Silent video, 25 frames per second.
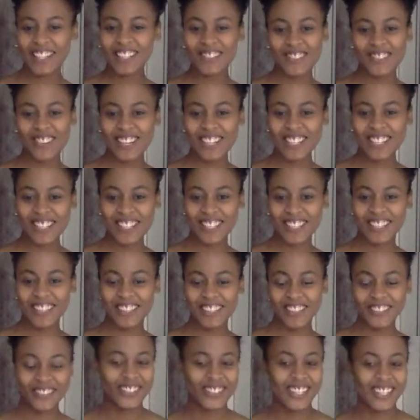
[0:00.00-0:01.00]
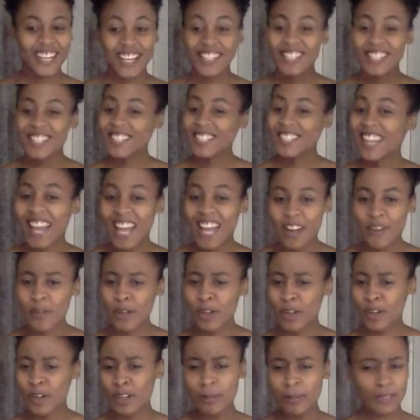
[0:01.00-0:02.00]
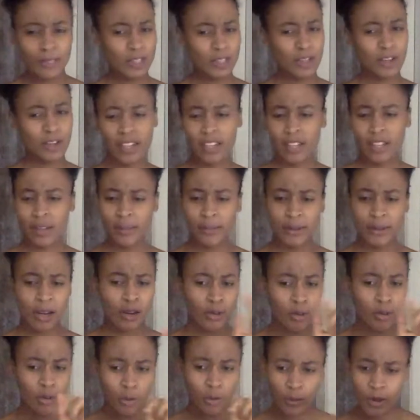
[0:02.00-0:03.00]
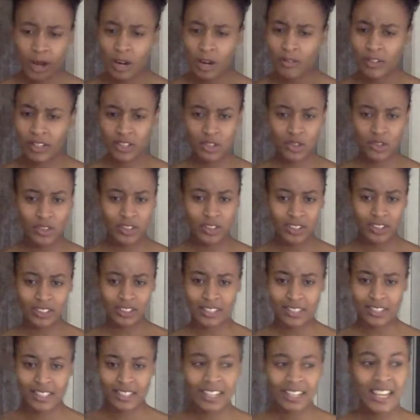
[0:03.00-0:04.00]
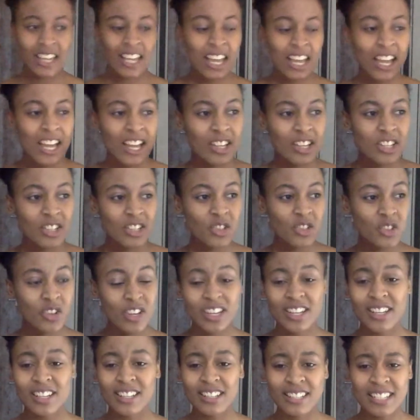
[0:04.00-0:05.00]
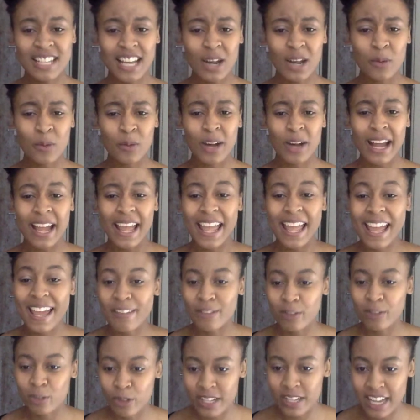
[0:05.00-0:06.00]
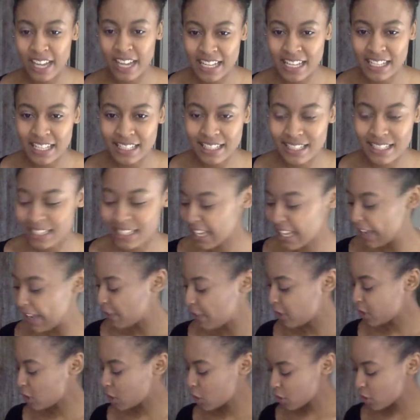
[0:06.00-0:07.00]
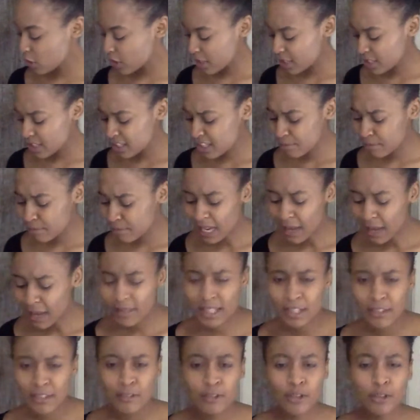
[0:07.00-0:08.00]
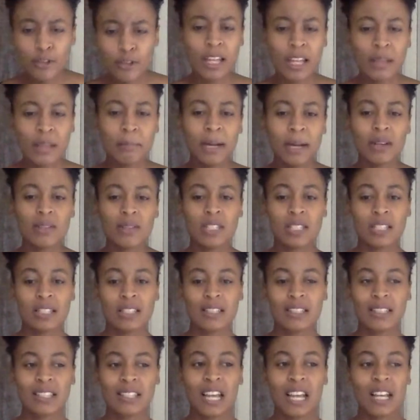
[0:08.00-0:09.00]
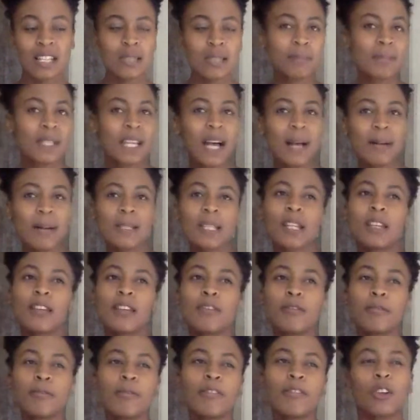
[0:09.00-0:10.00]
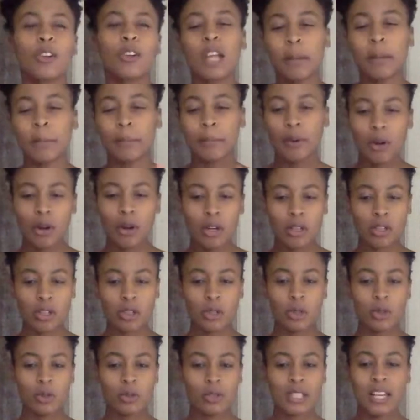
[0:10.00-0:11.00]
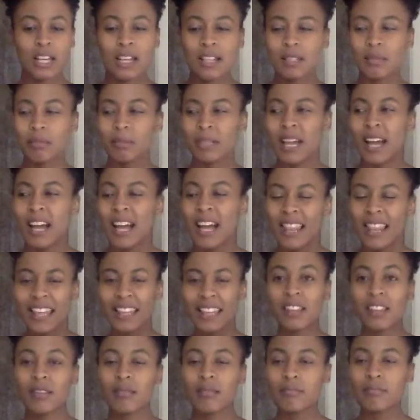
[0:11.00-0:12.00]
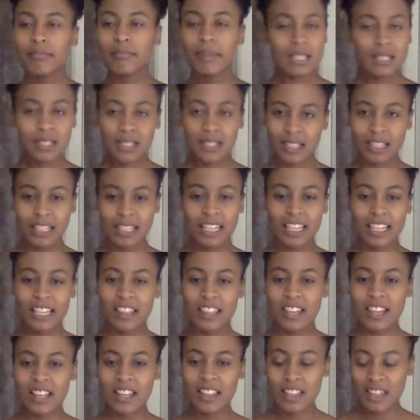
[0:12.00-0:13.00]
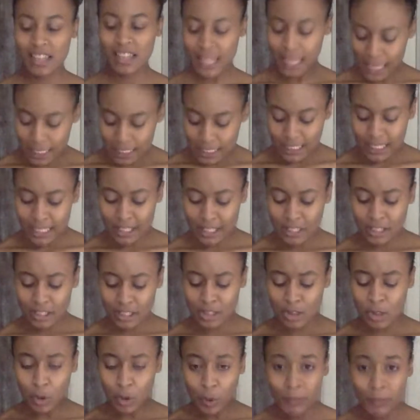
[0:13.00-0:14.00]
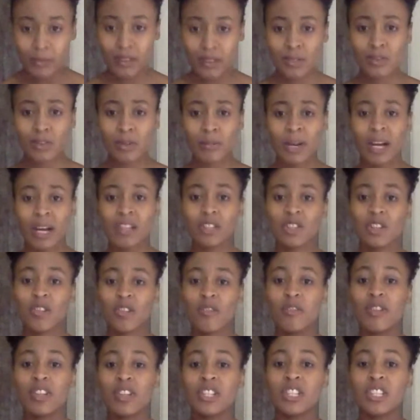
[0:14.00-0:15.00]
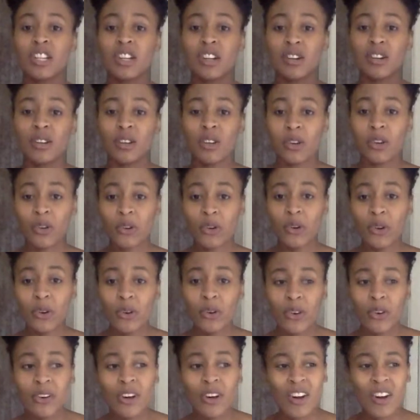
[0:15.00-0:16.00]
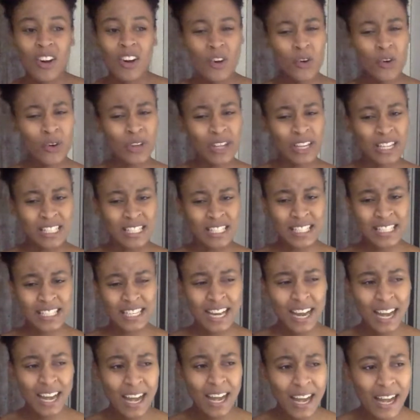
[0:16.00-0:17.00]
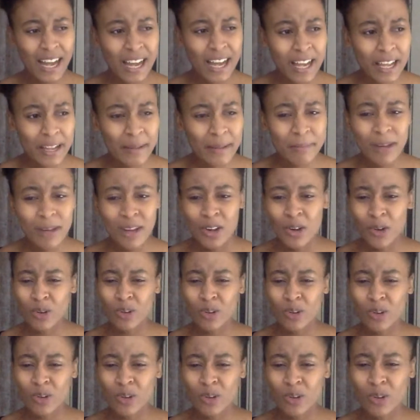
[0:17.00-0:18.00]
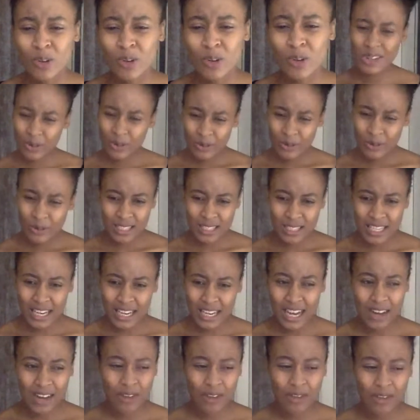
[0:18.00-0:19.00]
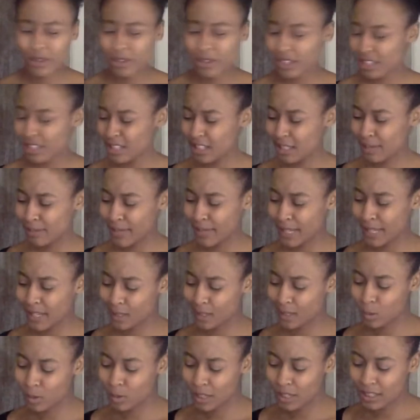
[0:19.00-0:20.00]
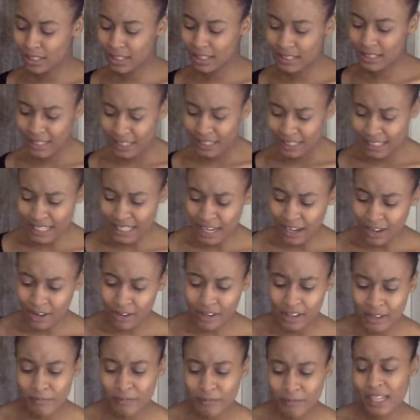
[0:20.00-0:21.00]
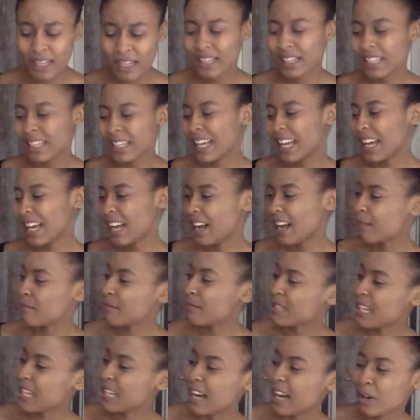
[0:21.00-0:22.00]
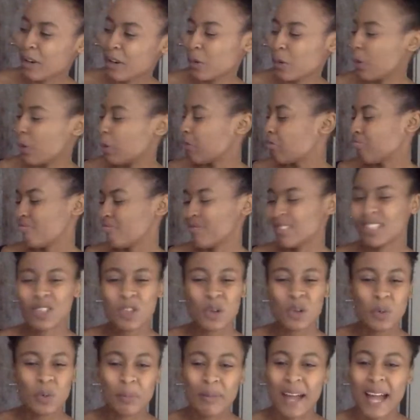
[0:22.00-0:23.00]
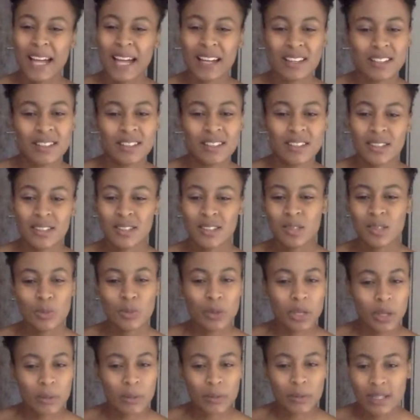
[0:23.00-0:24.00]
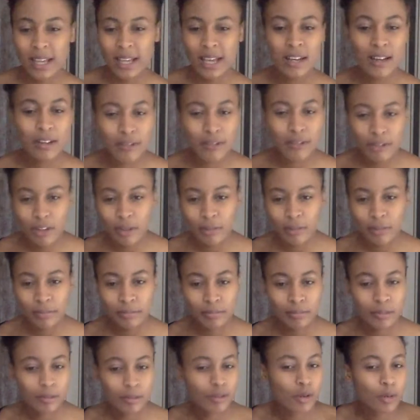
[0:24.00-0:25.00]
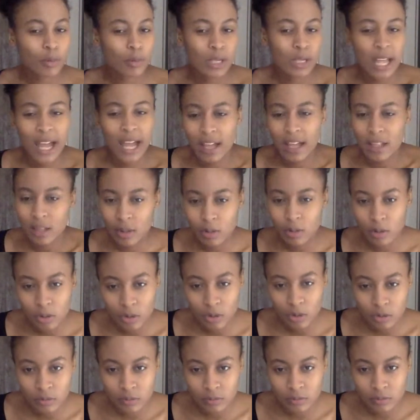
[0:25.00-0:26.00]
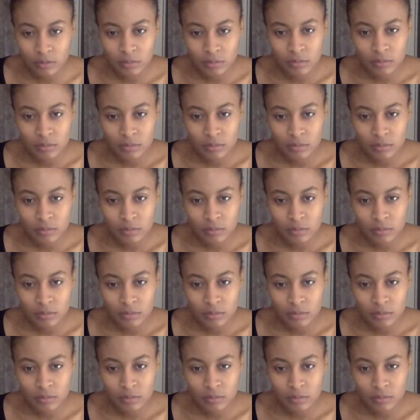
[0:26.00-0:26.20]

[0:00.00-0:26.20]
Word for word: to my channel. Today, we're going to be talking about rewiring triggers. Triggers are what everyone has. These triggers sometimes can feel like mountains, sometimes they can feel like potholes, sometimes like basically they are things that just stop us from actually reaching our goal or in time or they slow us down or they just make us want to sit down and be like nah i'm done or just go back where we started from before we had the goal